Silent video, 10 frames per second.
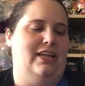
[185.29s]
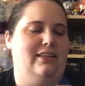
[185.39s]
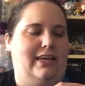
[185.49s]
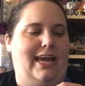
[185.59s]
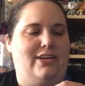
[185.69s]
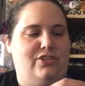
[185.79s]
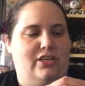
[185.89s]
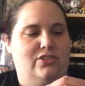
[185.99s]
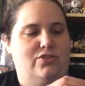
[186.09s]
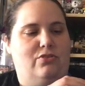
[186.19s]
It ain't like actually
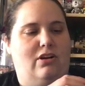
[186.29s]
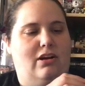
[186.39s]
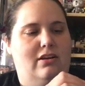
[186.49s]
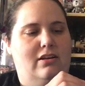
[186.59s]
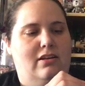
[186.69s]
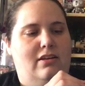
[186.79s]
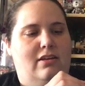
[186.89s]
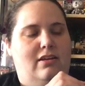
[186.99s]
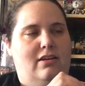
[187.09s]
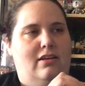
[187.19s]
a straw
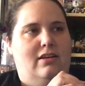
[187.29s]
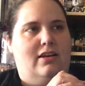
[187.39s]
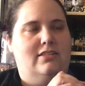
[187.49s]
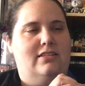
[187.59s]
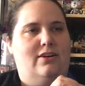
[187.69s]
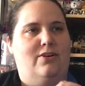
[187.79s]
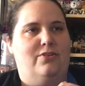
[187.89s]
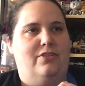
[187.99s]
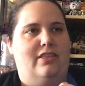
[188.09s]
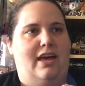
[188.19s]
because it's
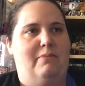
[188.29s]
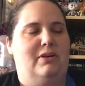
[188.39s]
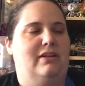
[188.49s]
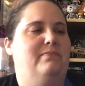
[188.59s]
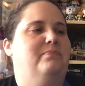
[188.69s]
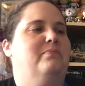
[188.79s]
harder than that, but